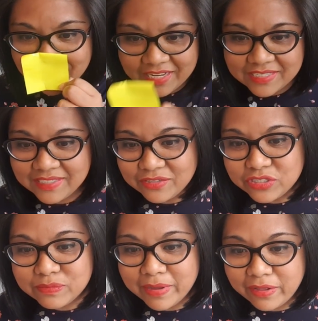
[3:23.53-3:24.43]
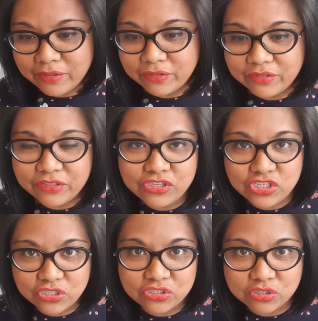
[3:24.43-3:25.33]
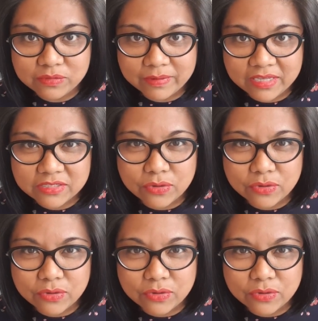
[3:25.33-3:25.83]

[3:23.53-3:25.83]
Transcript: And I still smell the ginger spice.